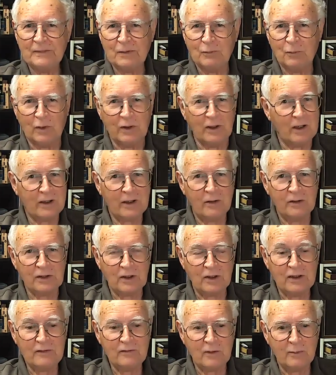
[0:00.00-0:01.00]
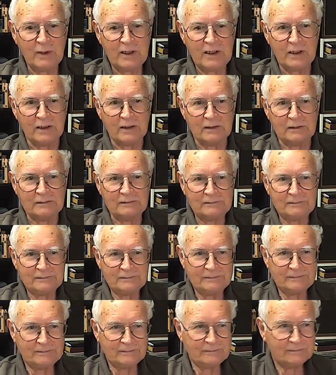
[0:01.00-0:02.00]
We're now going to leave the meeting.
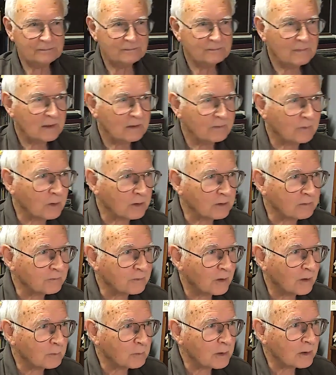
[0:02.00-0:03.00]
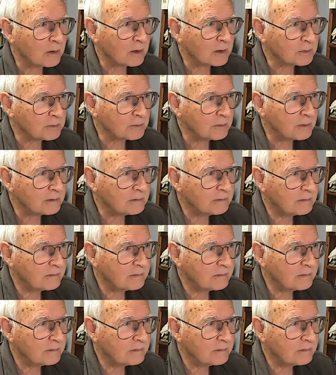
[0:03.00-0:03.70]
I can find where I do it.